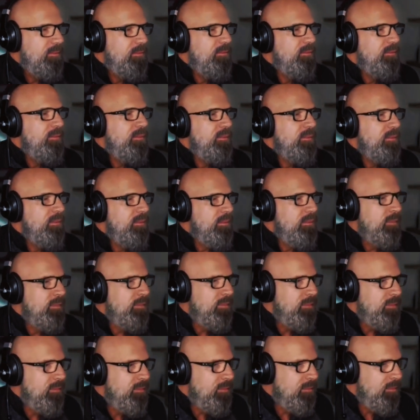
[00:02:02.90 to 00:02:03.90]

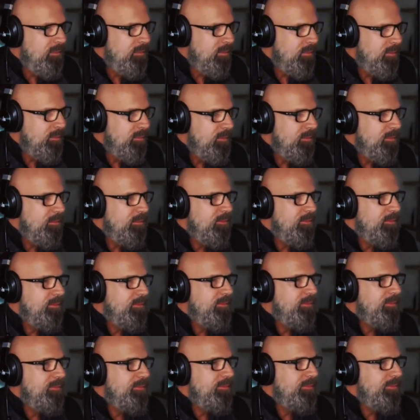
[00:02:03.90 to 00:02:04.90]

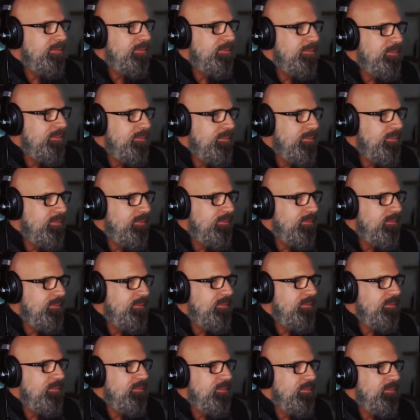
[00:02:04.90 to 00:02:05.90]

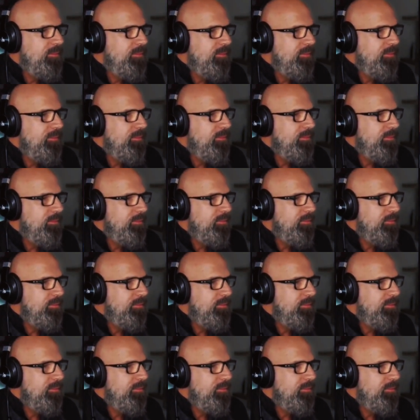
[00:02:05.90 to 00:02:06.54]
(silent)